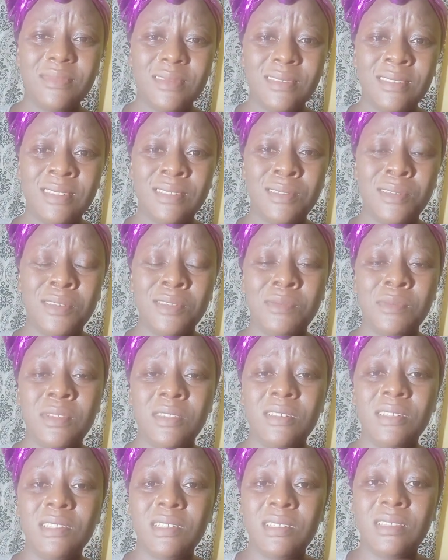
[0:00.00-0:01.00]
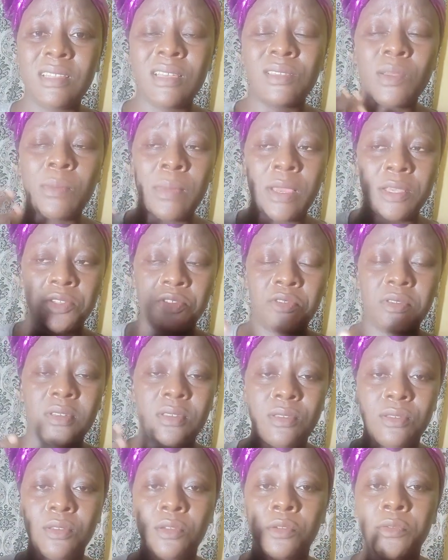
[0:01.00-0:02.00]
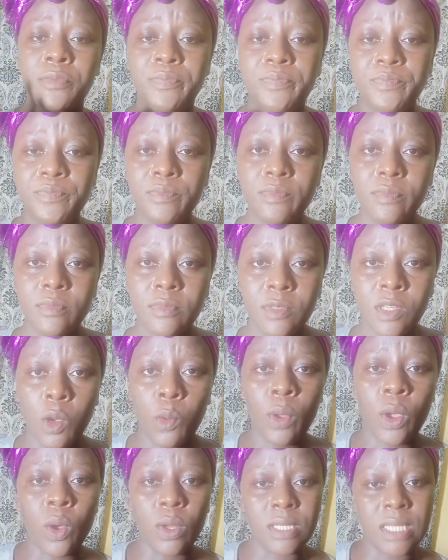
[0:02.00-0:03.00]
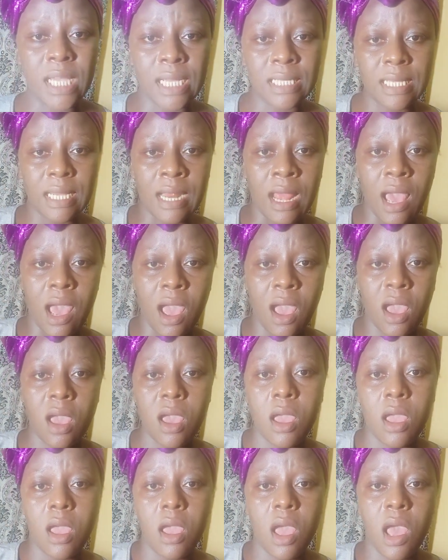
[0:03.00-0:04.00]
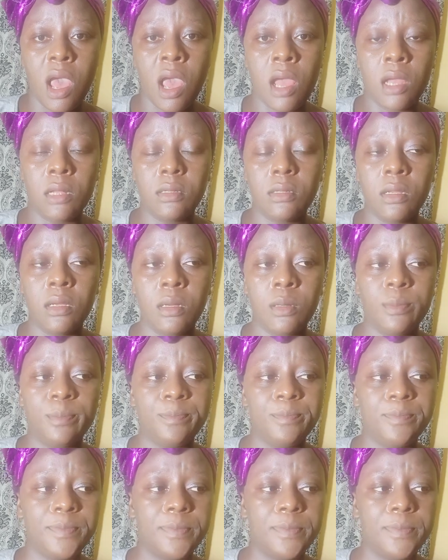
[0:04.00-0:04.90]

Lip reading: she stays on my street. So we contacted her, and